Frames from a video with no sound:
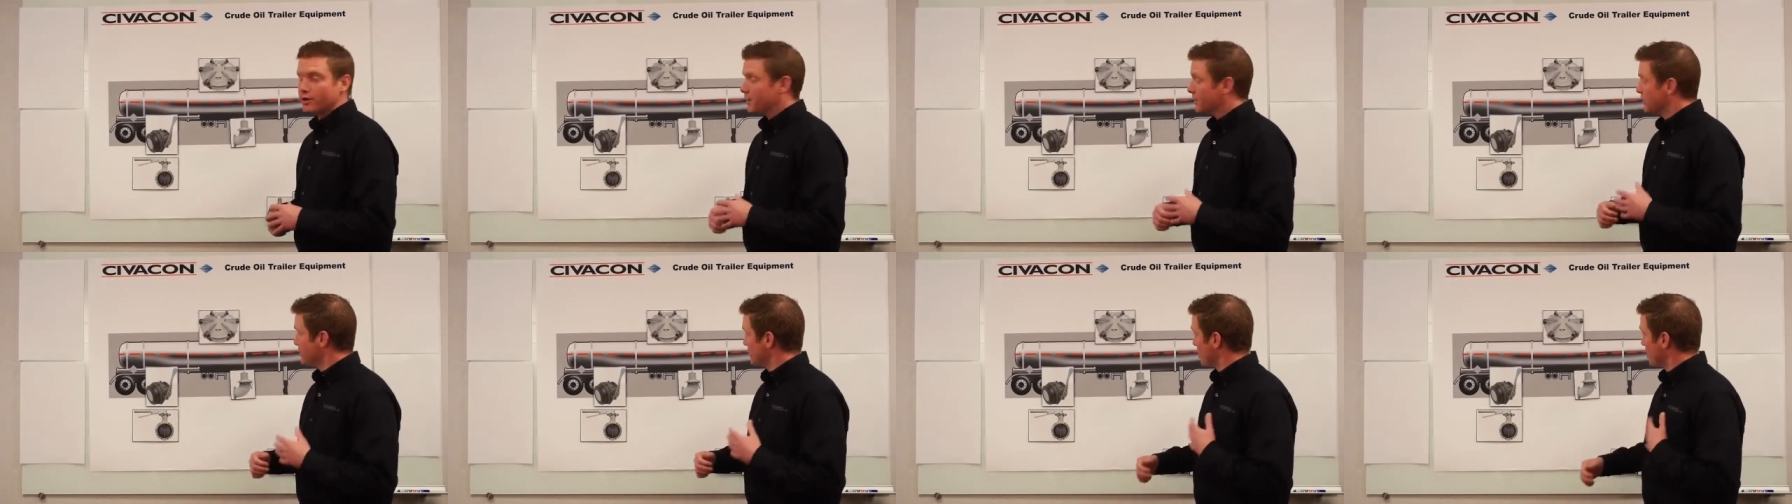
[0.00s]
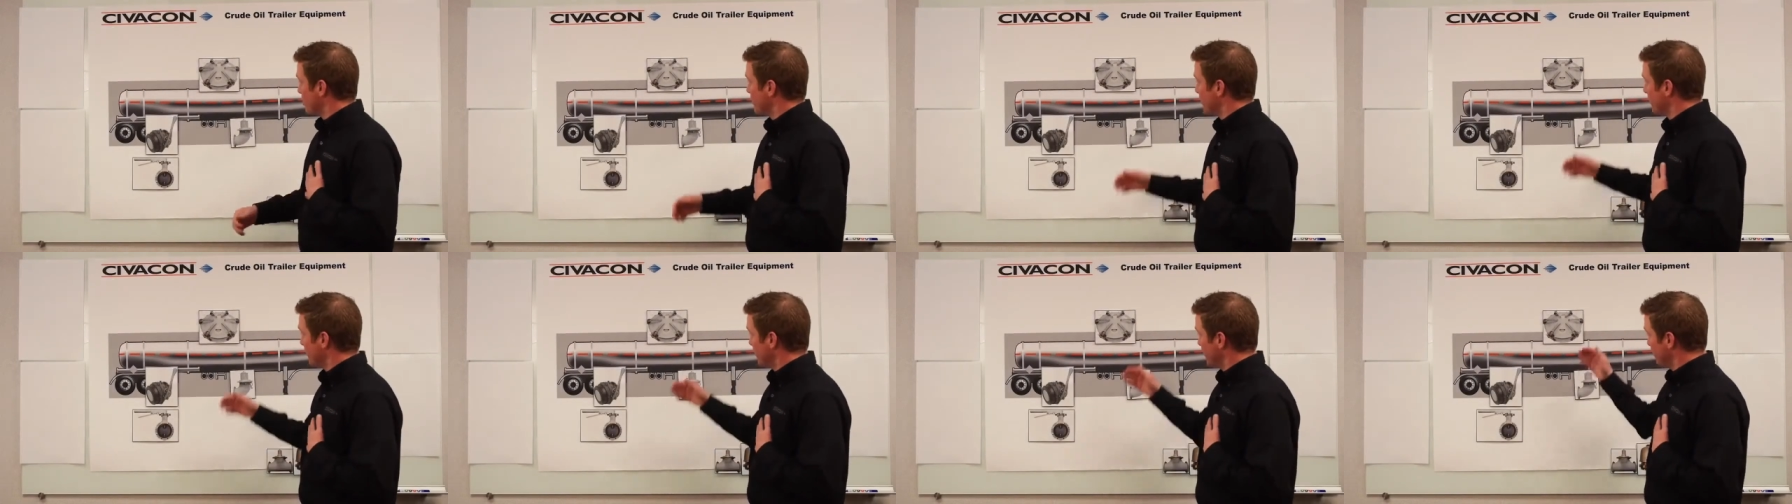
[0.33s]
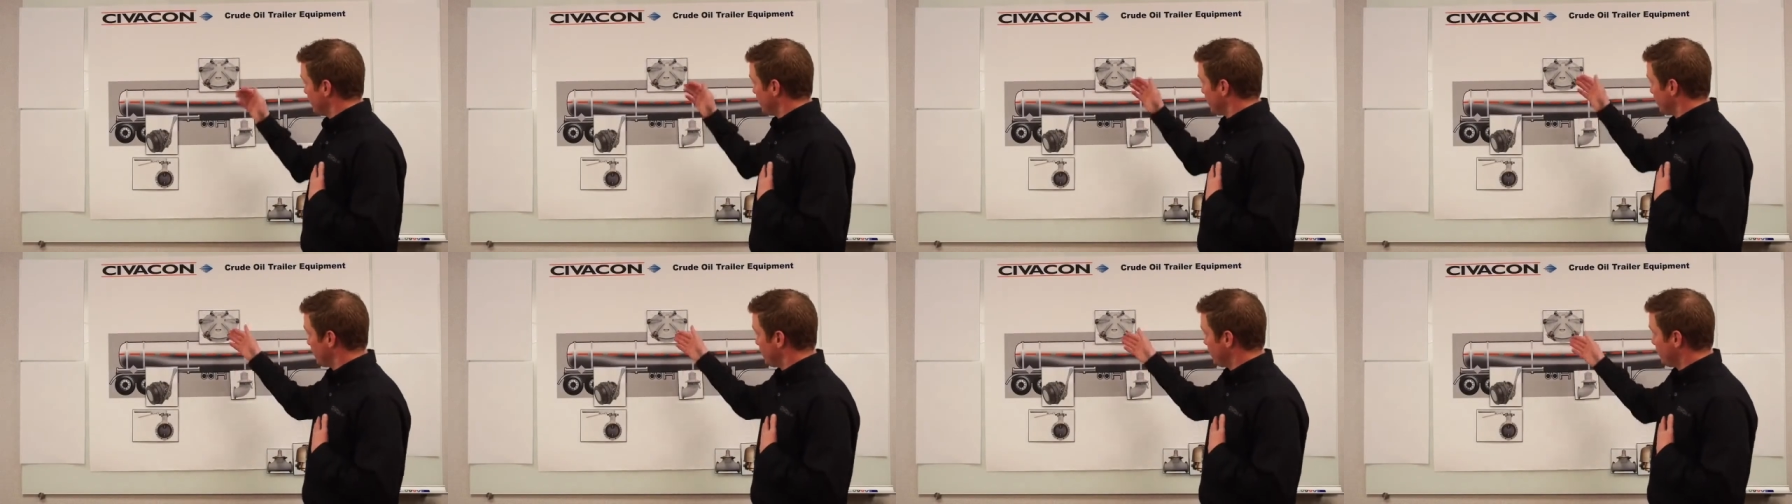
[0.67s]
is loaded
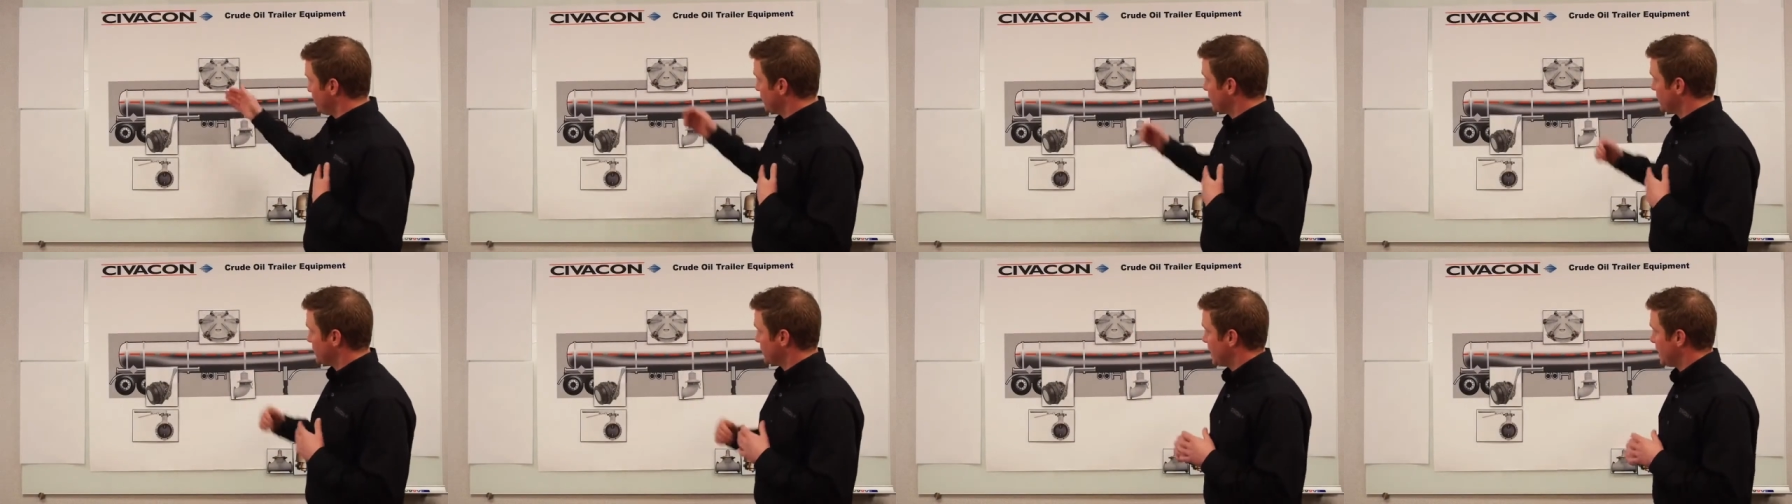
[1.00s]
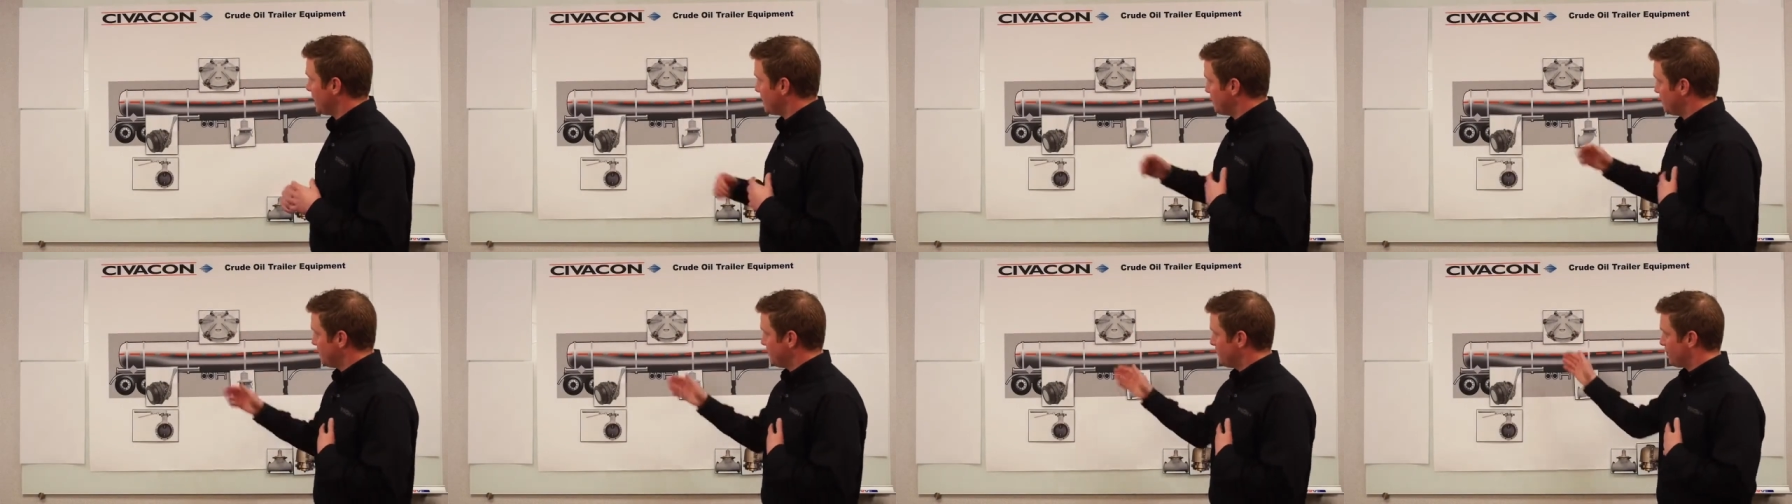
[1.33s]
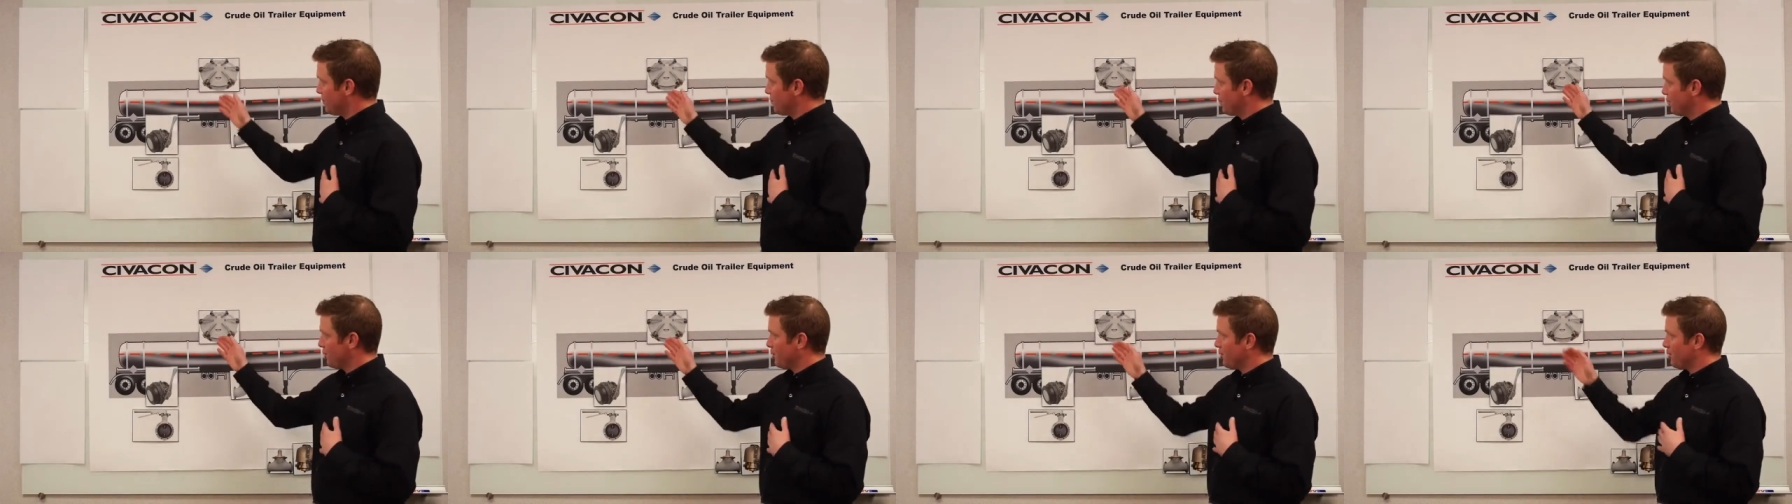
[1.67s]
either through the top,
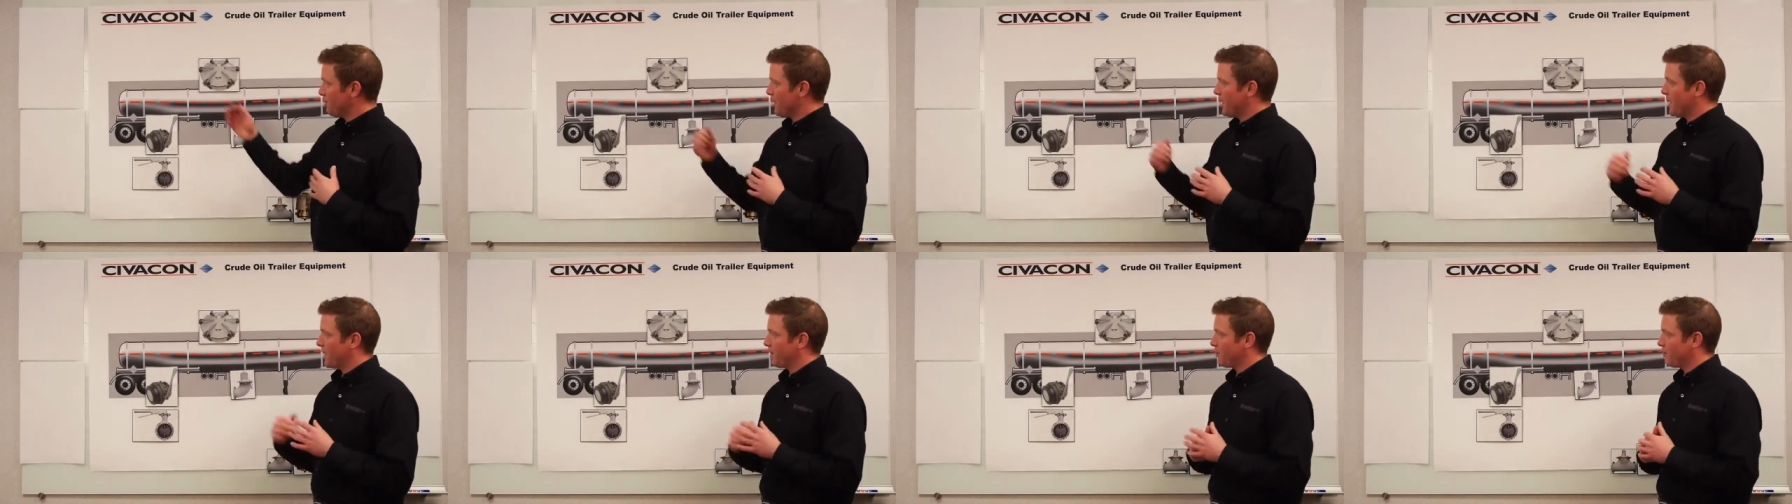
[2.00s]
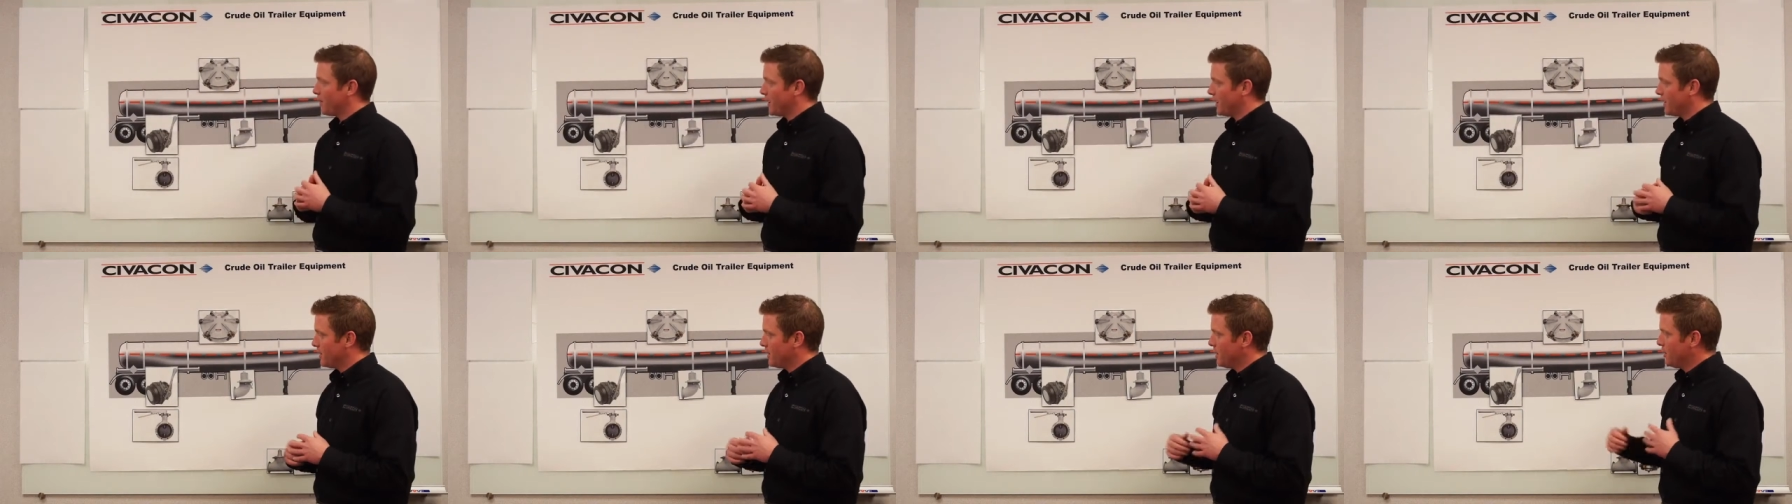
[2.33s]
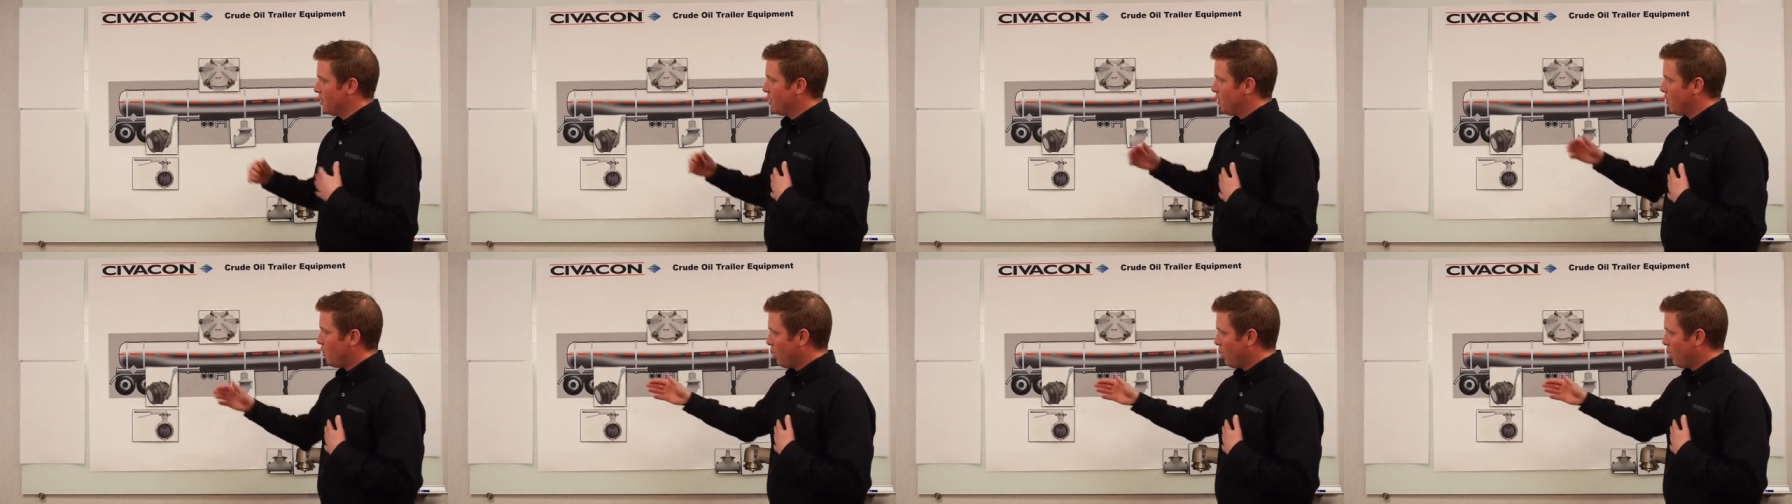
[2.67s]
through the manway,